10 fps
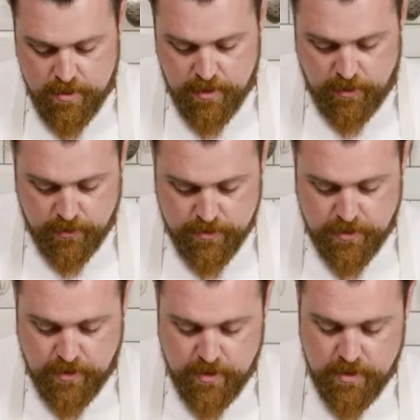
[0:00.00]
And you can
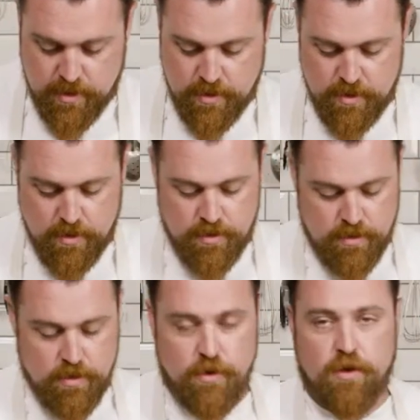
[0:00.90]
see
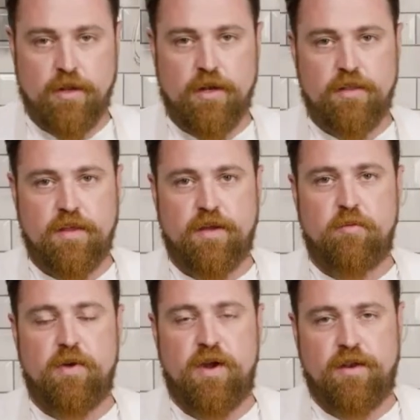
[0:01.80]
hardly anything in
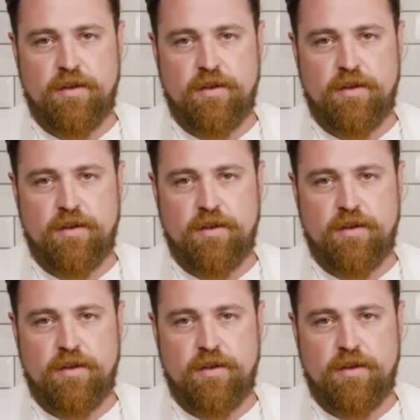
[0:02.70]
the pan.